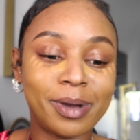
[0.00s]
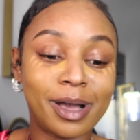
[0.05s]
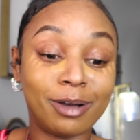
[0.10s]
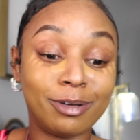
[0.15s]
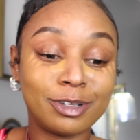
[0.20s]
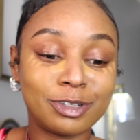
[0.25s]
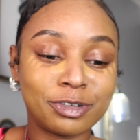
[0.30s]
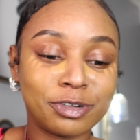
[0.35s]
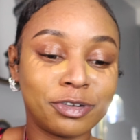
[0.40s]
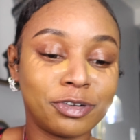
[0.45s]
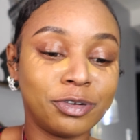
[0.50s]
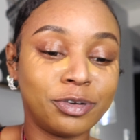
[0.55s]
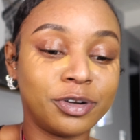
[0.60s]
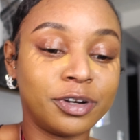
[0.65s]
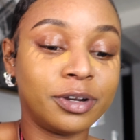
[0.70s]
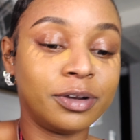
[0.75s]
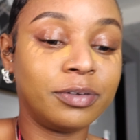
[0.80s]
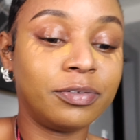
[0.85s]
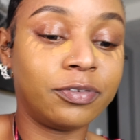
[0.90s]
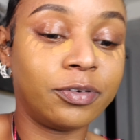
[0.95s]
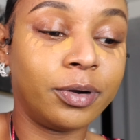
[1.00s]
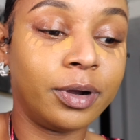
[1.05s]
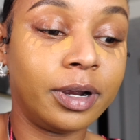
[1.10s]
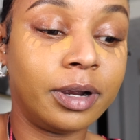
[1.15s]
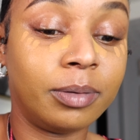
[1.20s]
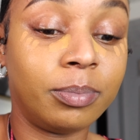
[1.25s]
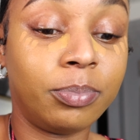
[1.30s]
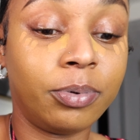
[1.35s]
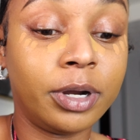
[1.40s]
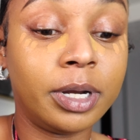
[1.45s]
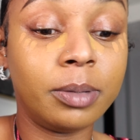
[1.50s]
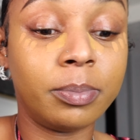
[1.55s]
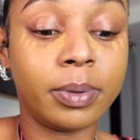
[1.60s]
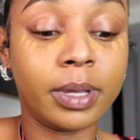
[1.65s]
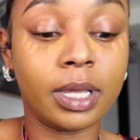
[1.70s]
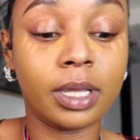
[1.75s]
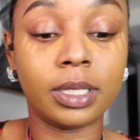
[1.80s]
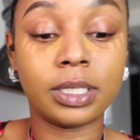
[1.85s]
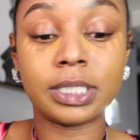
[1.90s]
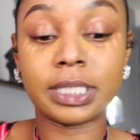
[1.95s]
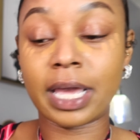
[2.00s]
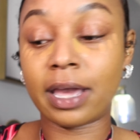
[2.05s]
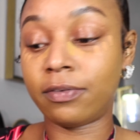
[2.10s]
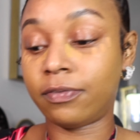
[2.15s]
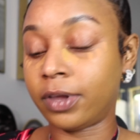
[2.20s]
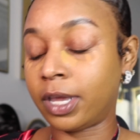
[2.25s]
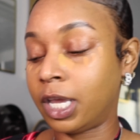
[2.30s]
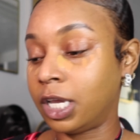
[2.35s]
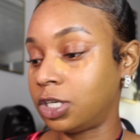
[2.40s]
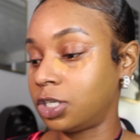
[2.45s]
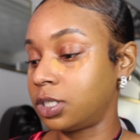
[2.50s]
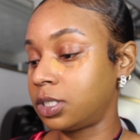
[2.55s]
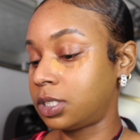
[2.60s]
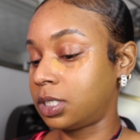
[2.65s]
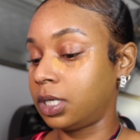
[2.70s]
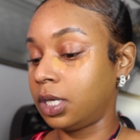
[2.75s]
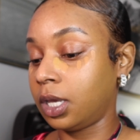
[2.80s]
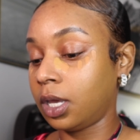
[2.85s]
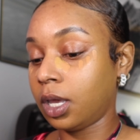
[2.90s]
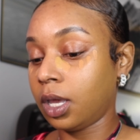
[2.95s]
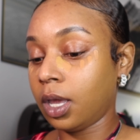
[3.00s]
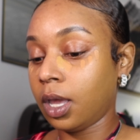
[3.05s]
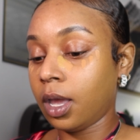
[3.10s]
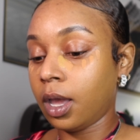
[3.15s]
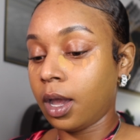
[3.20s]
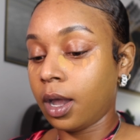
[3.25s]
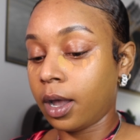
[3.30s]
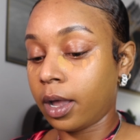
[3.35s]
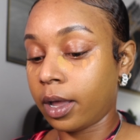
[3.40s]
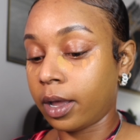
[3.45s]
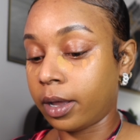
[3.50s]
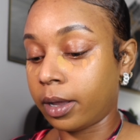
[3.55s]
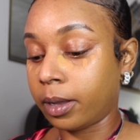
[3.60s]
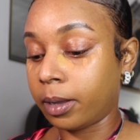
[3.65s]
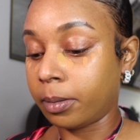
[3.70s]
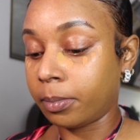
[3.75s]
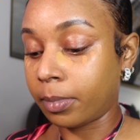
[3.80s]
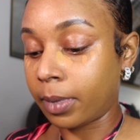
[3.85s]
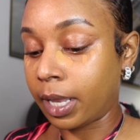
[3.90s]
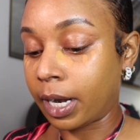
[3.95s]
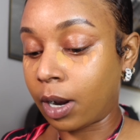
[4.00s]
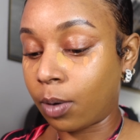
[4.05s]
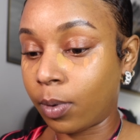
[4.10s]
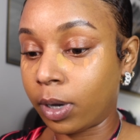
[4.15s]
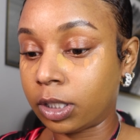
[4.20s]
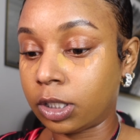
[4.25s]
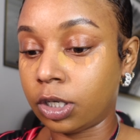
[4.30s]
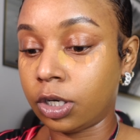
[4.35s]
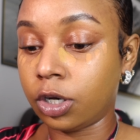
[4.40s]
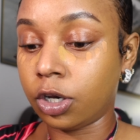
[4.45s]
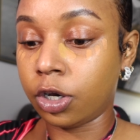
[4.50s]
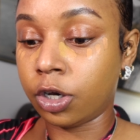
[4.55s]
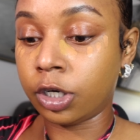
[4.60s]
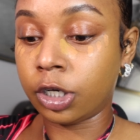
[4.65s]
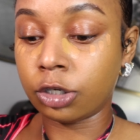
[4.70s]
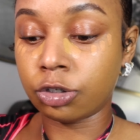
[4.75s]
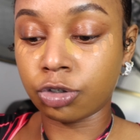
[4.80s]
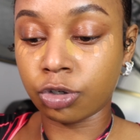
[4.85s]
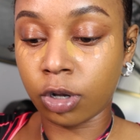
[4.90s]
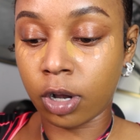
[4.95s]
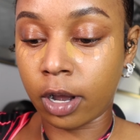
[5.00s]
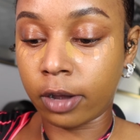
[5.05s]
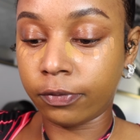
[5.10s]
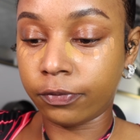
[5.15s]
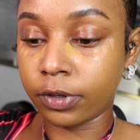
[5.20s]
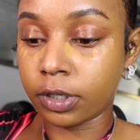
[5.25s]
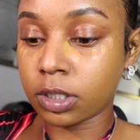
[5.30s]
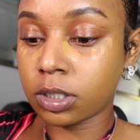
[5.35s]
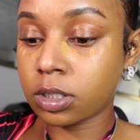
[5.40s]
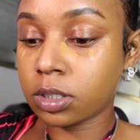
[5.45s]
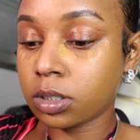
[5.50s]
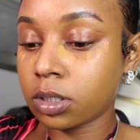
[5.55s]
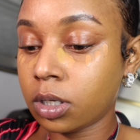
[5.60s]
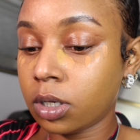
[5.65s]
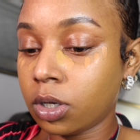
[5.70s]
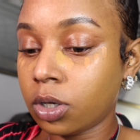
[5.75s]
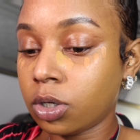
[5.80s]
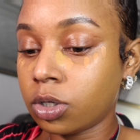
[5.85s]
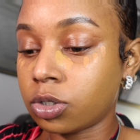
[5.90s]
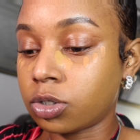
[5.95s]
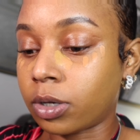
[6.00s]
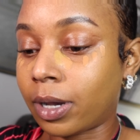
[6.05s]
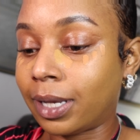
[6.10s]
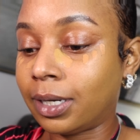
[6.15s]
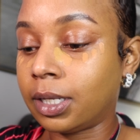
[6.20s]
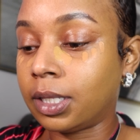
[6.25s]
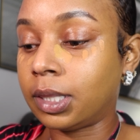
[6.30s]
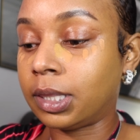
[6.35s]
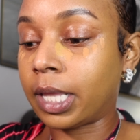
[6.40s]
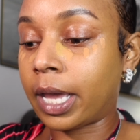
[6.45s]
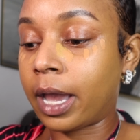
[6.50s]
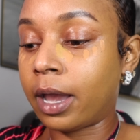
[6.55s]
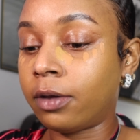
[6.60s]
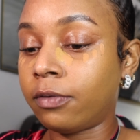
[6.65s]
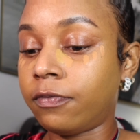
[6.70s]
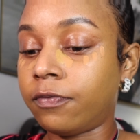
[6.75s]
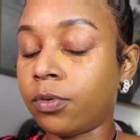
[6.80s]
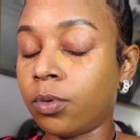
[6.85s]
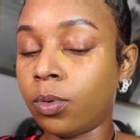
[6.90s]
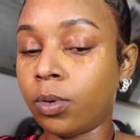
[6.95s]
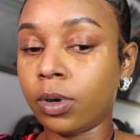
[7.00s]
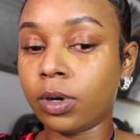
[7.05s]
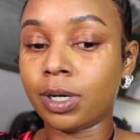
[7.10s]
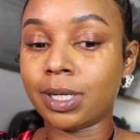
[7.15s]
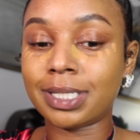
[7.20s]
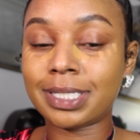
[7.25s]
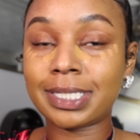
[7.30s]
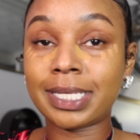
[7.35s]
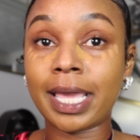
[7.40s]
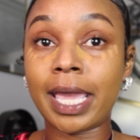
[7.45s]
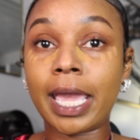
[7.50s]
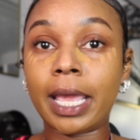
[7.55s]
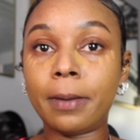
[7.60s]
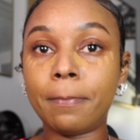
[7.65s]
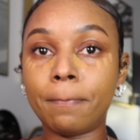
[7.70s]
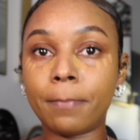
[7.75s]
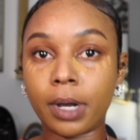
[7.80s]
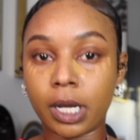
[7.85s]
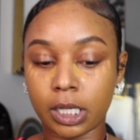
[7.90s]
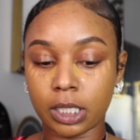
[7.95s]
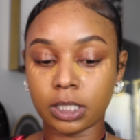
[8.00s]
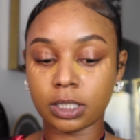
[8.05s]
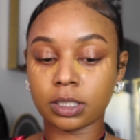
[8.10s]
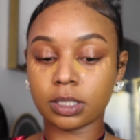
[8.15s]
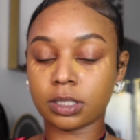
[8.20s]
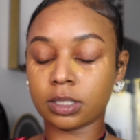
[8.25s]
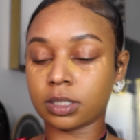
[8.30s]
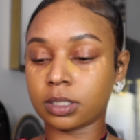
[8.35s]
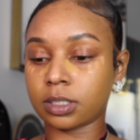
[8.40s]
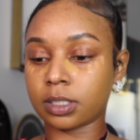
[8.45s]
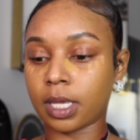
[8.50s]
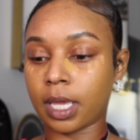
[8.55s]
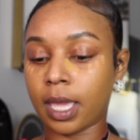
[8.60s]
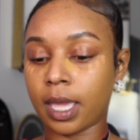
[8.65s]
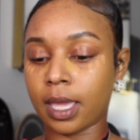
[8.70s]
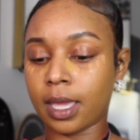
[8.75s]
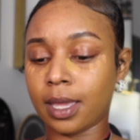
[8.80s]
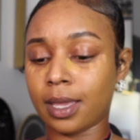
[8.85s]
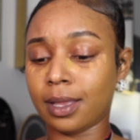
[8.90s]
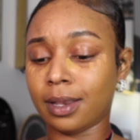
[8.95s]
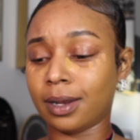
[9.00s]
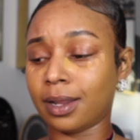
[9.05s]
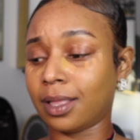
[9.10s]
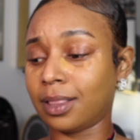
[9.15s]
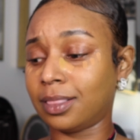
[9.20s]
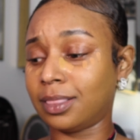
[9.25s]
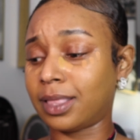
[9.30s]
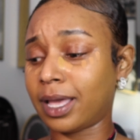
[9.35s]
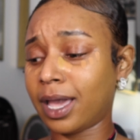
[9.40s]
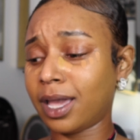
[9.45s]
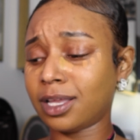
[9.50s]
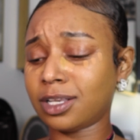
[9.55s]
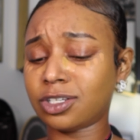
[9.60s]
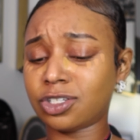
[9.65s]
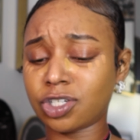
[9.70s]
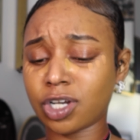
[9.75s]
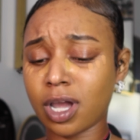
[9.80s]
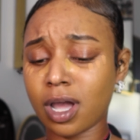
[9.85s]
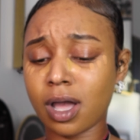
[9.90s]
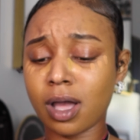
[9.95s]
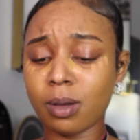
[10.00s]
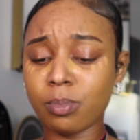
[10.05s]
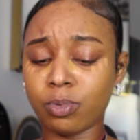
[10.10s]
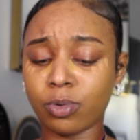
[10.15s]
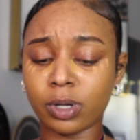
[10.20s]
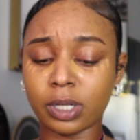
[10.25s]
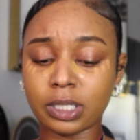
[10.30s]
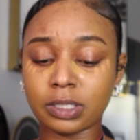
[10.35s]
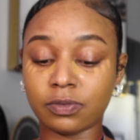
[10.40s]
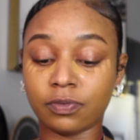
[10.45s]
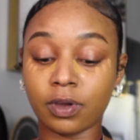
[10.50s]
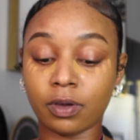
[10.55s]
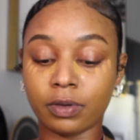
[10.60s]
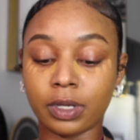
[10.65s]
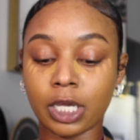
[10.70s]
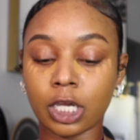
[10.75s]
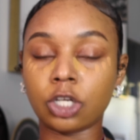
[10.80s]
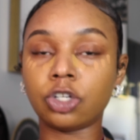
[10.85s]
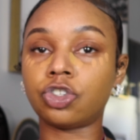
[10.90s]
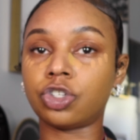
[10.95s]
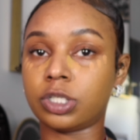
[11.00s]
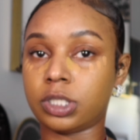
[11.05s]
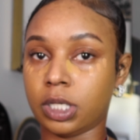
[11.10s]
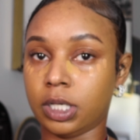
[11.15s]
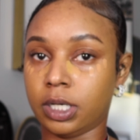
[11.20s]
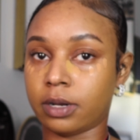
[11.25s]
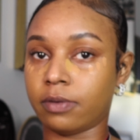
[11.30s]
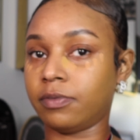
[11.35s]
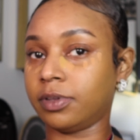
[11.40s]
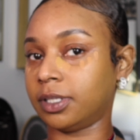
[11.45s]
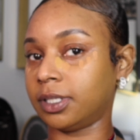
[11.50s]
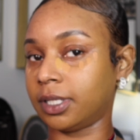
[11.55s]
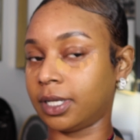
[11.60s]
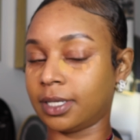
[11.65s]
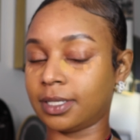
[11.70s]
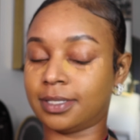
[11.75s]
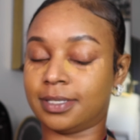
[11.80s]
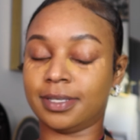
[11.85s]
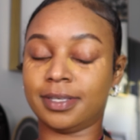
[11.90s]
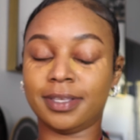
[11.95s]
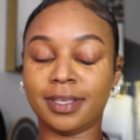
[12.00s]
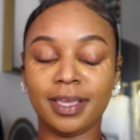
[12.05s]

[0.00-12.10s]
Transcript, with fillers: but I was a recruiter for a pretty big staffing agency. Um, and I worked in their digital office. So I did that for 10 months. And that job was very interesting, nevertheless.